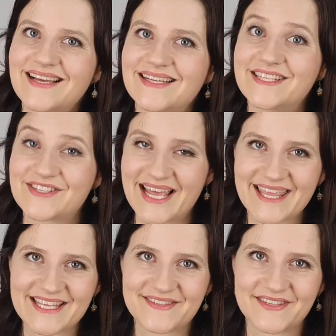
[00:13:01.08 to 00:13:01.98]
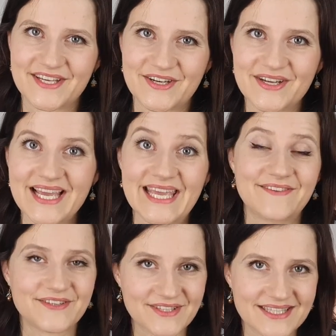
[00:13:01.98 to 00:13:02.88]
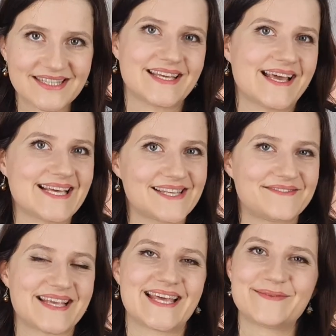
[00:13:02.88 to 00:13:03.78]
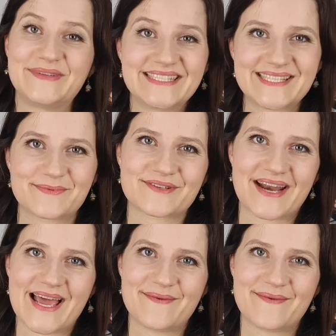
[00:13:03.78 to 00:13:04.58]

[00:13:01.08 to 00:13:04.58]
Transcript: Did you like this video? If you did, as I've said, please subscribe